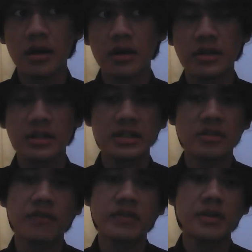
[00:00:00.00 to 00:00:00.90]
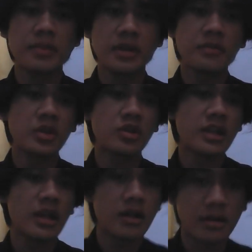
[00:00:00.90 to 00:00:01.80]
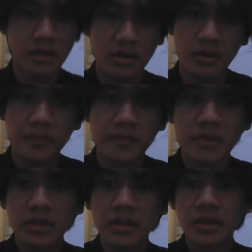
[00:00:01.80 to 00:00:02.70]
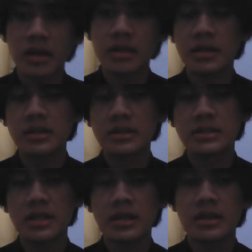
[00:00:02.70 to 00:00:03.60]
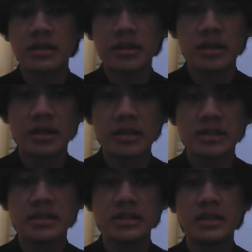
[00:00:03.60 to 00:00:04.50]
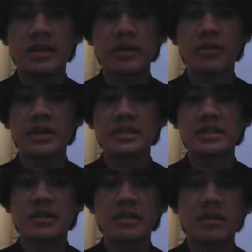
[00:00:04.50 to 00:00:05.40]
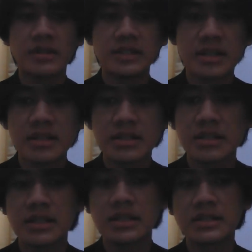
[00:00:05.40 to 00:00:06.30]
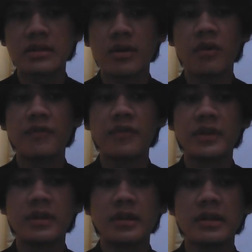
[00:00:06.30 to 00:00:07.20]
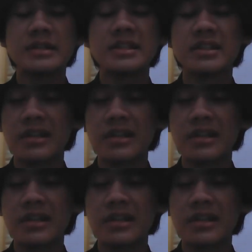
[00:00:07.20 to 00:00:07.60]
research of the phenomenon that occur. And then the second is the correlational research is often, and the